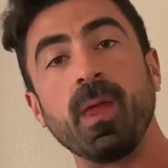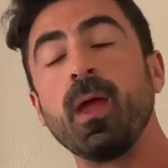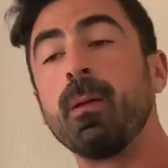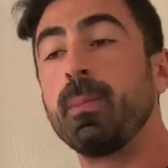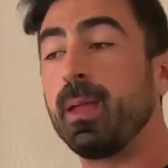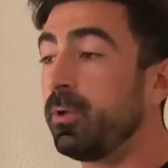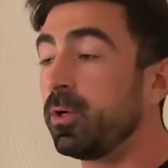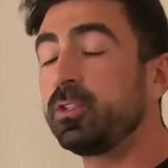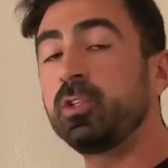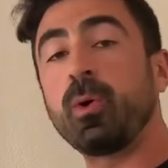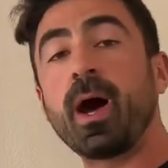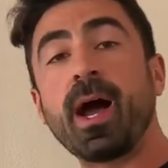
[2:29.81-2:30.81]
Maybe you're
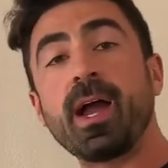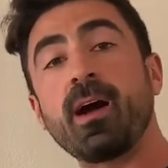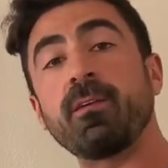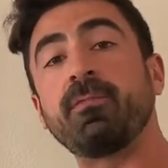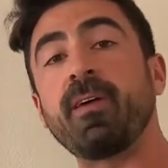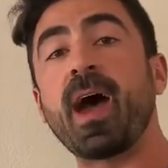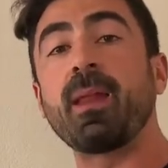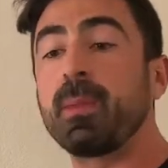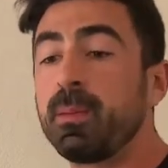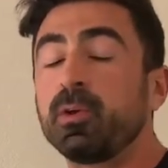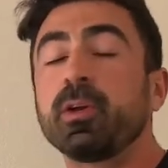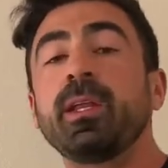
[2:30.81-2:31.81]
too high on fat.
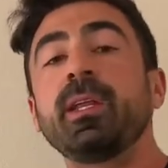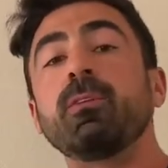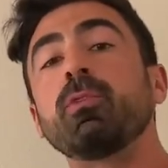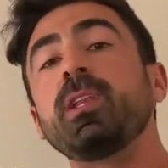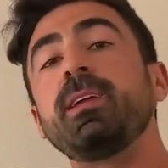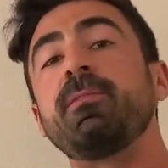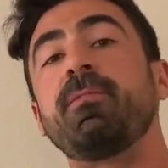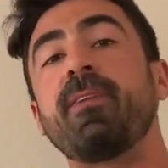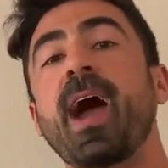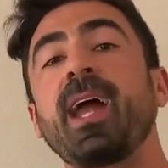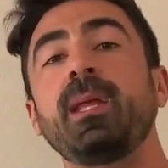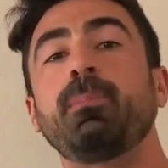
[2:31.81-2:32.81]
Maybe you're eating really
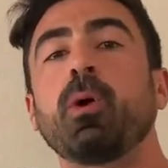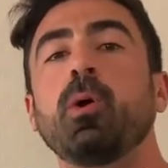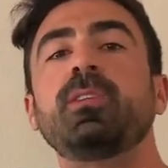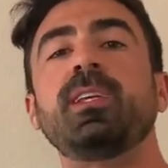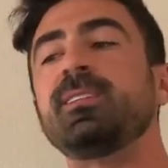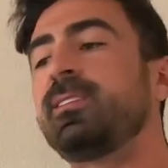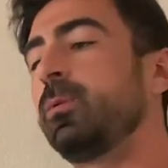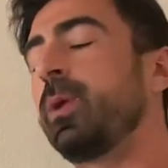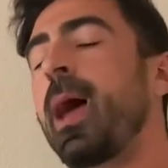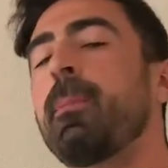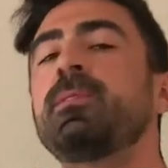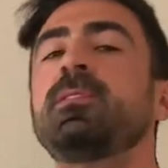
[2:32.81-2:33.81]
fatty protein. See what
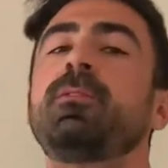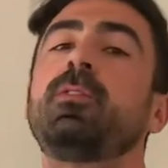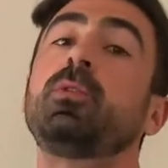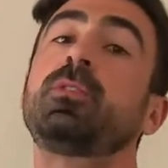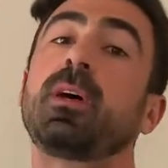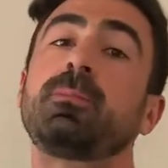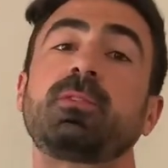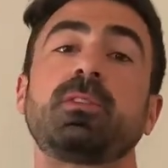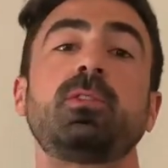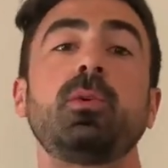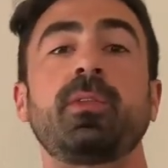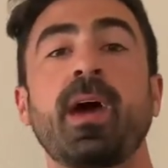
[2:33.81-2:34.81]
happens if you
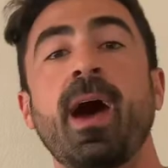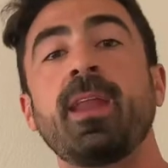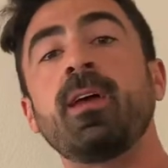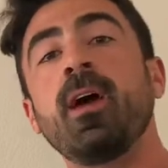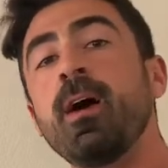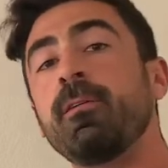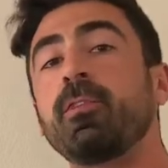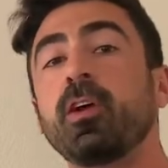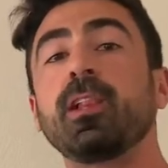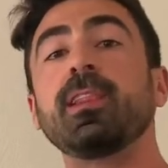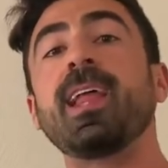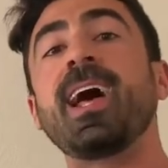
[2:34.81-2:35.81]
substitute that for a
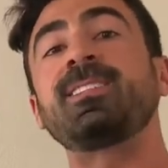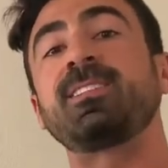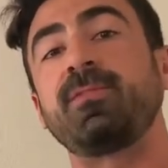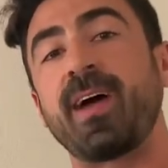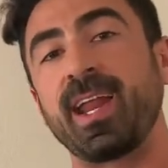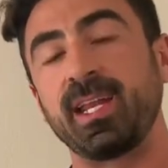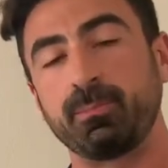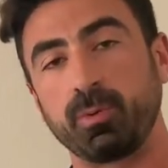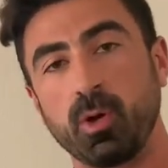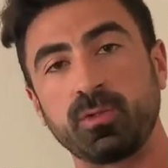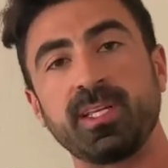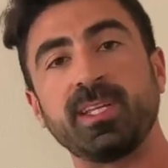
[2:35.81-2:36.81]
less fatty
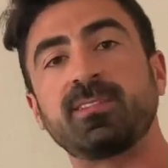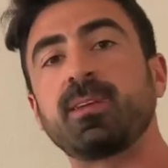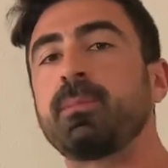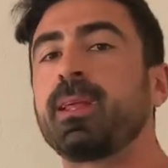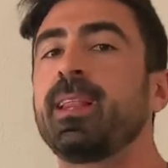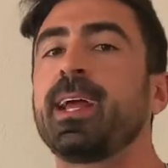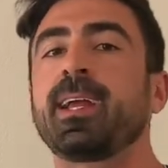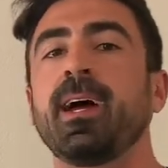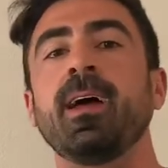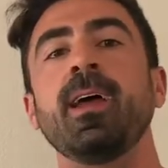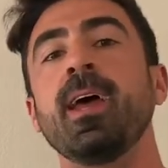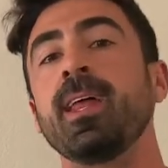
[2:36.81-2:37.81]
protein, something like a
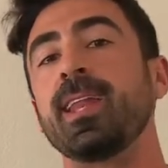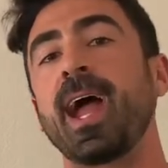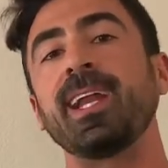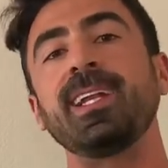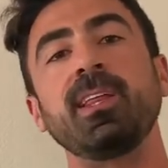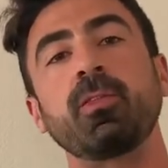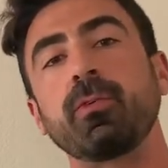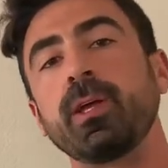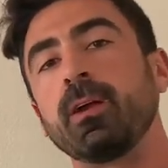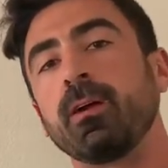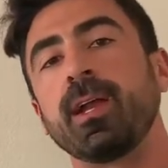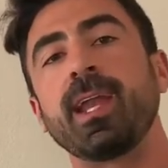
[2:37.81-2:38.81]
93
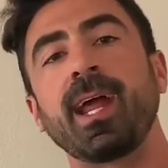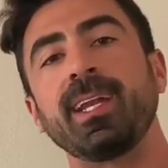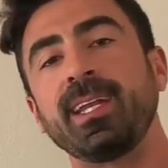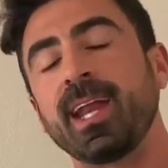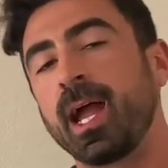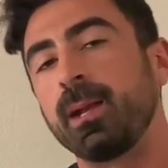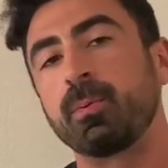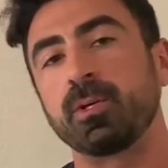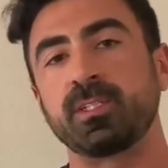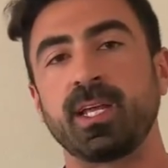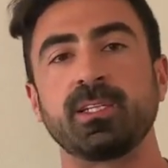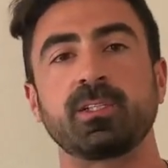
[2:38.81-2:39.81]
or a
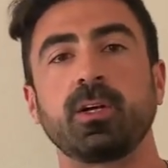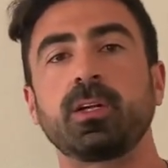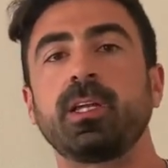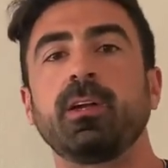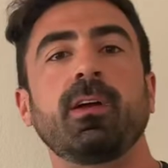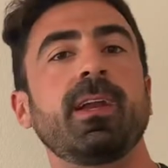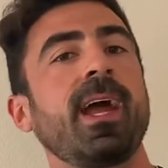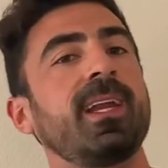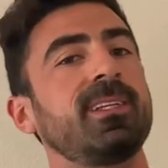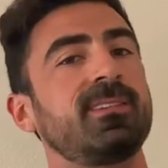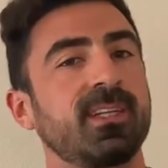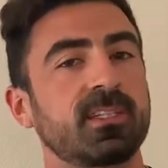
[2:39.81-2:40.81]
99% turkey or a
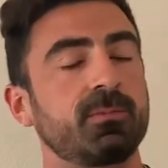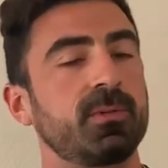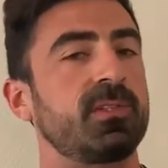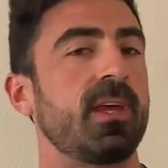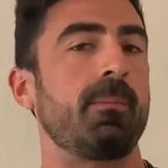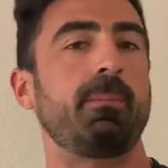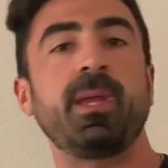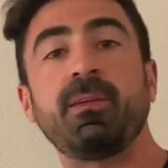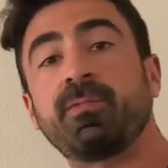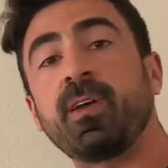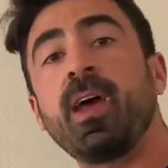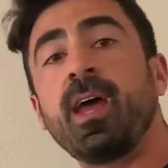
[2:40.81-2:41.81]
96%
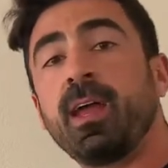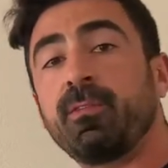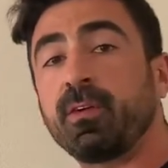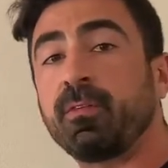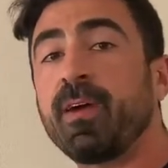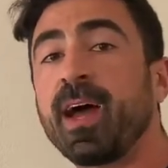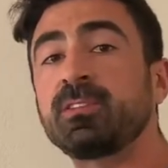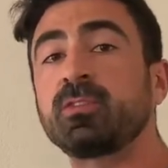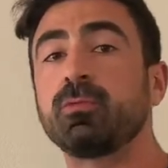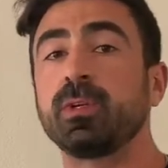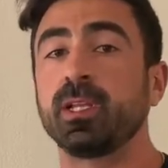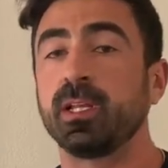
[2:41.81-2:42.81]
beef if your fats are
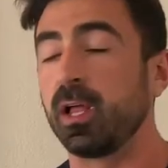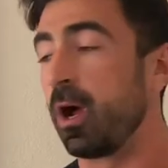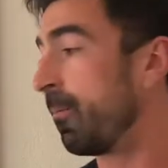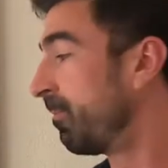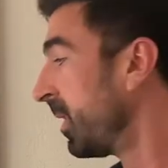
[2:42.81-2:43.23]
really low.